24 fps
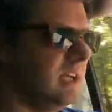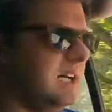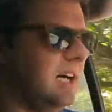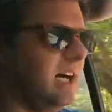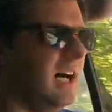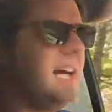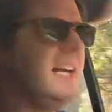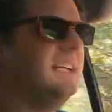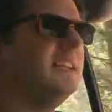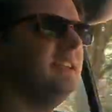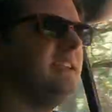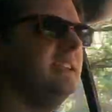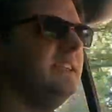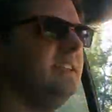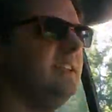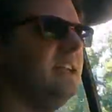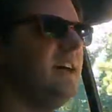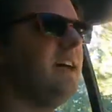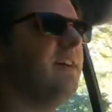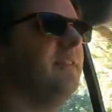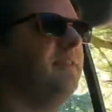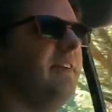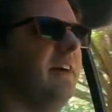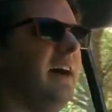Oddly
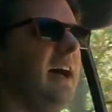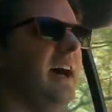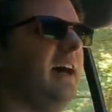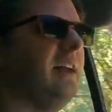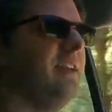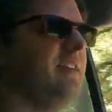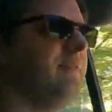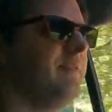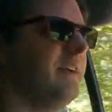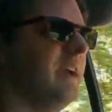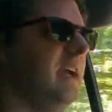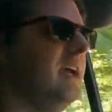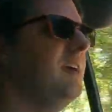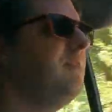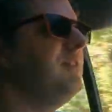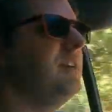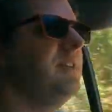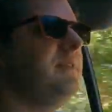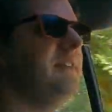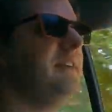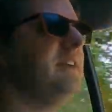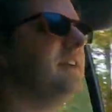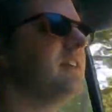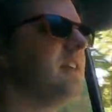enough, out of every
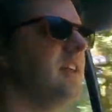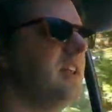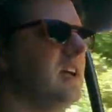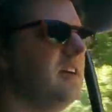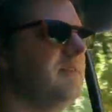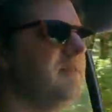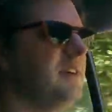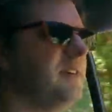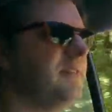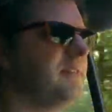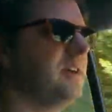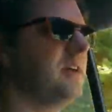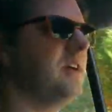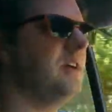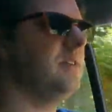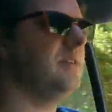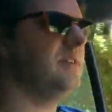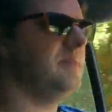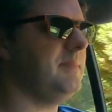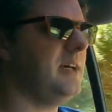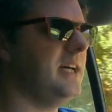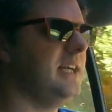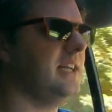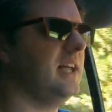vehicle I've ever owned
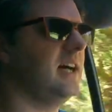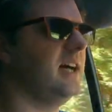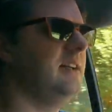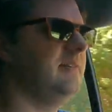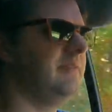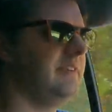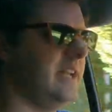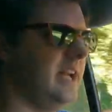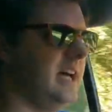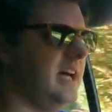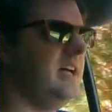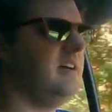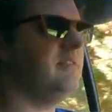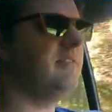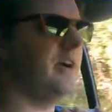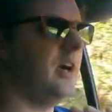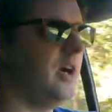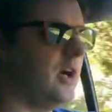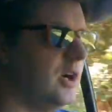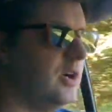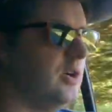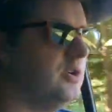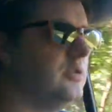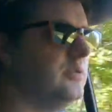in my life, and I have
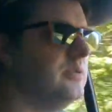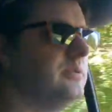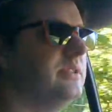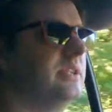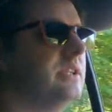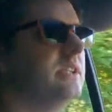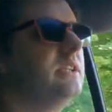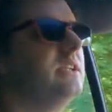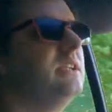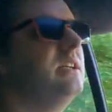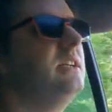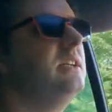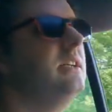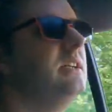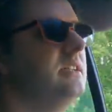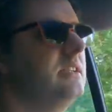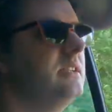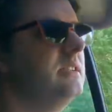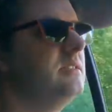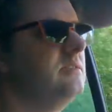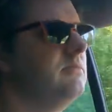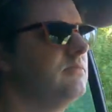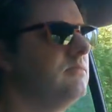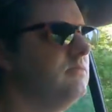
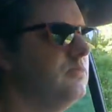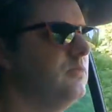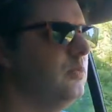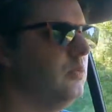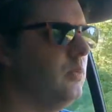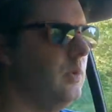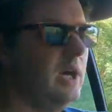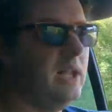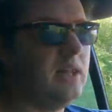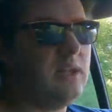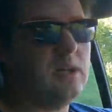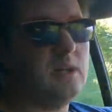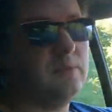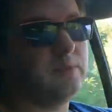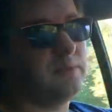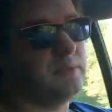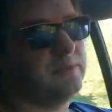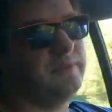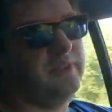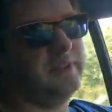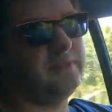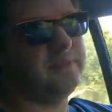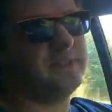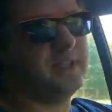owned well over
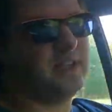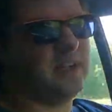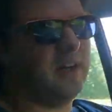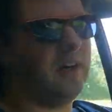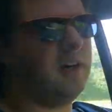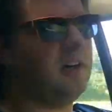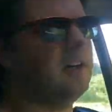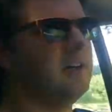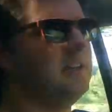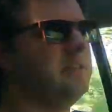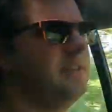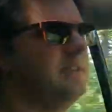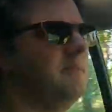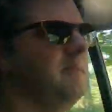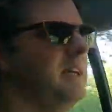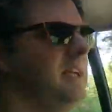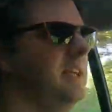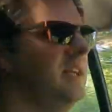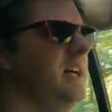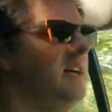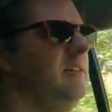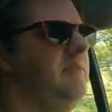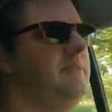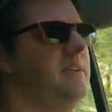50 cars in my
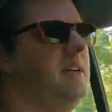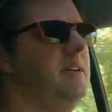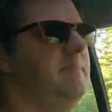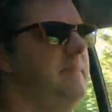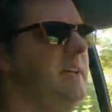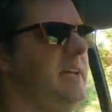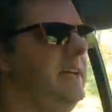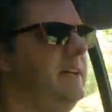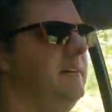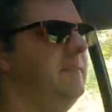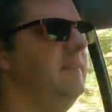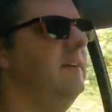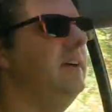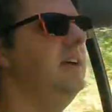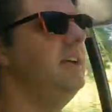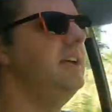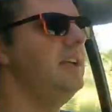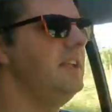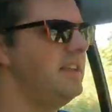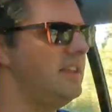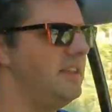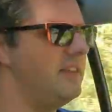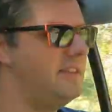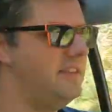lifetime now,
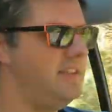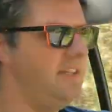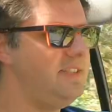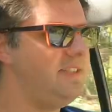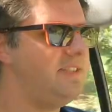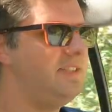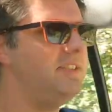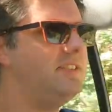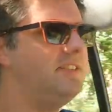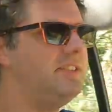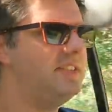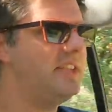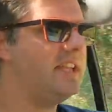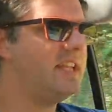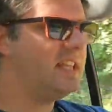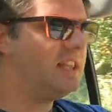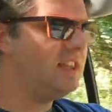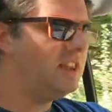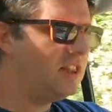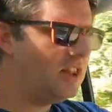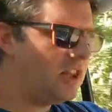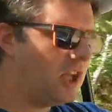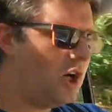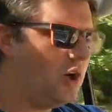this is the
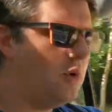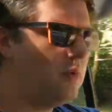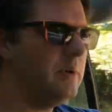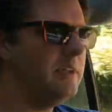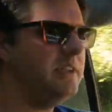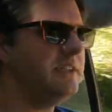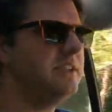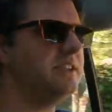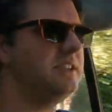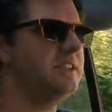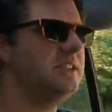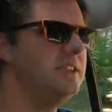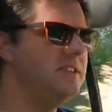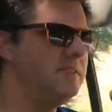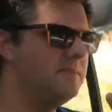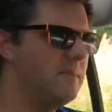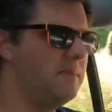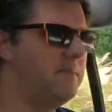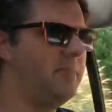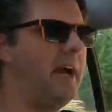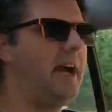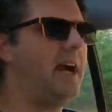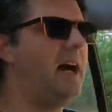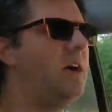lowest
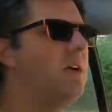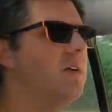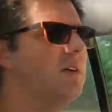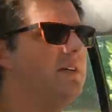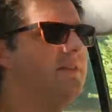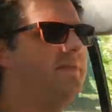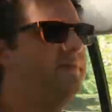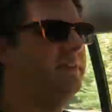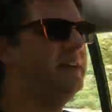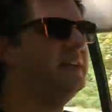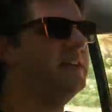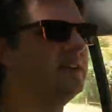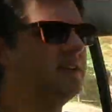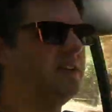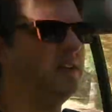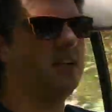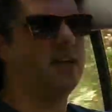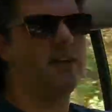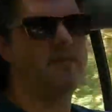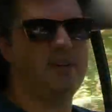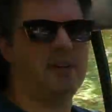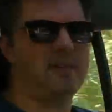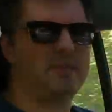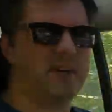powered vehicle
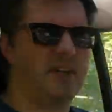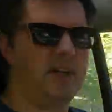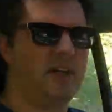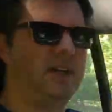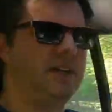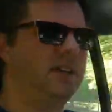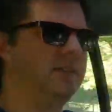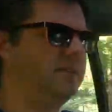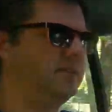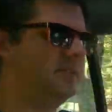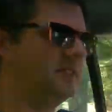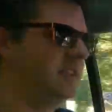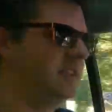I've ever owned.